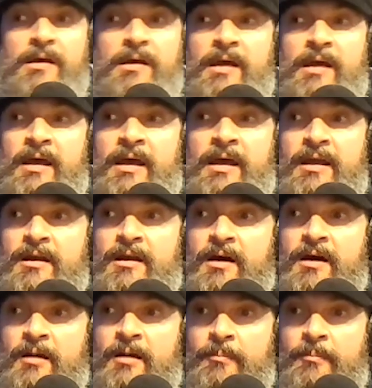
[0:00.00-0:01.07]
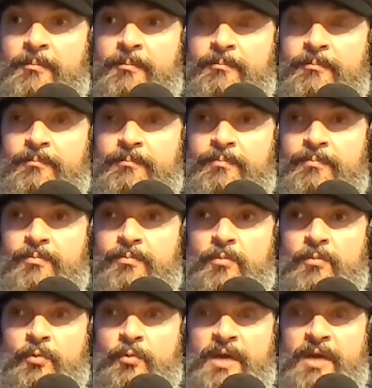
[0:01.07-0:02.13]
and um,
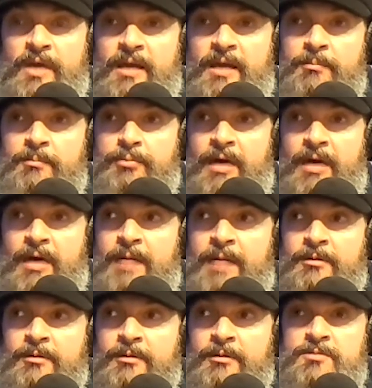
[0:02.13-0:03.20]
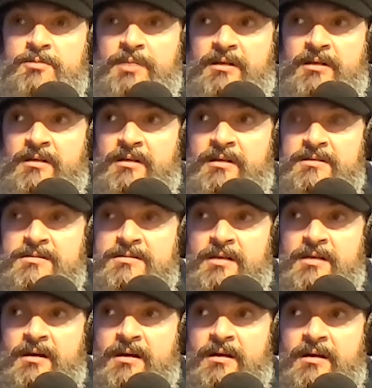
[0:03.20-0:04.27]
we had problems because uh,